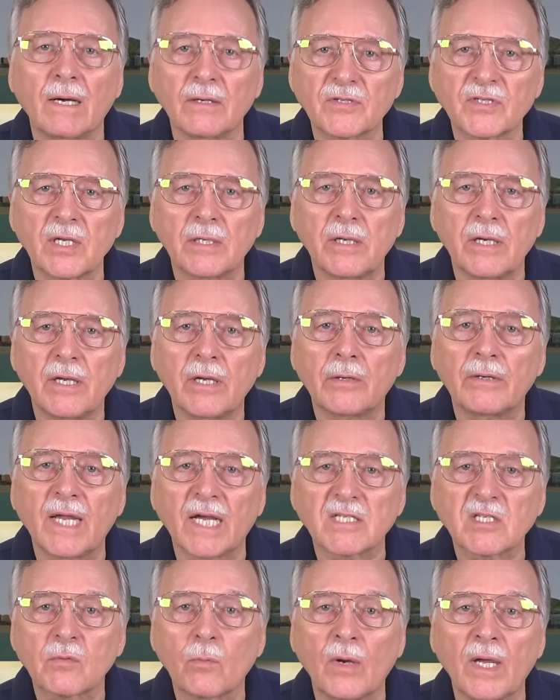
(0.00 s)
I'll see you here
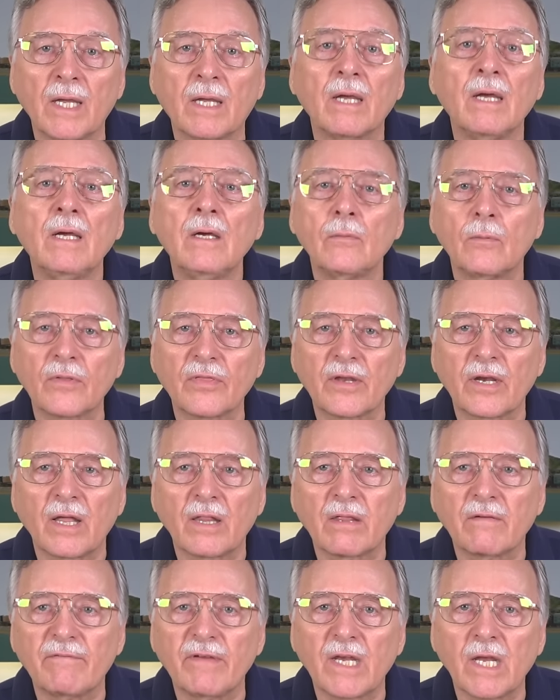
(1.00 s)
next week with
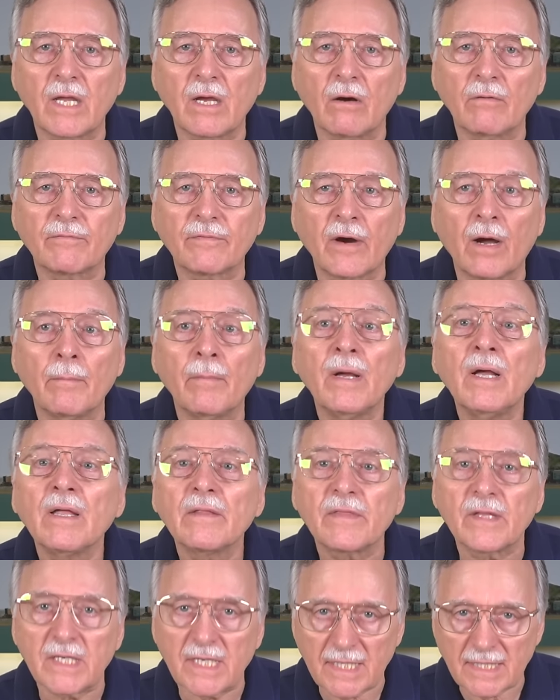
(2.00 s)
another video
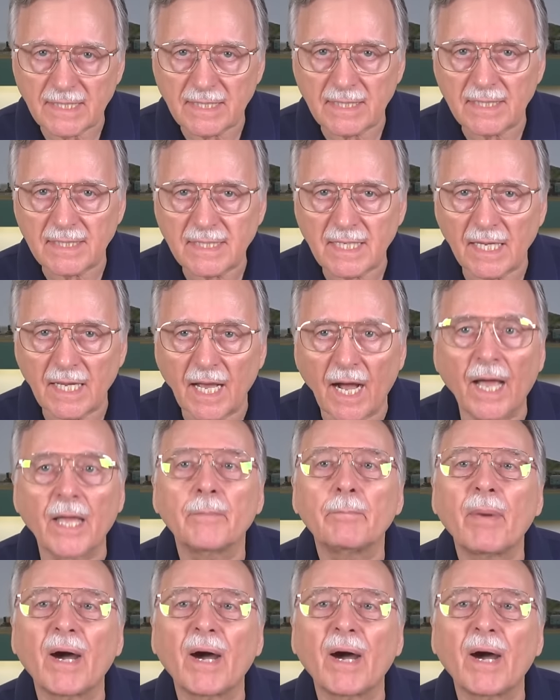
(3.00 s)
from the DCC Guy.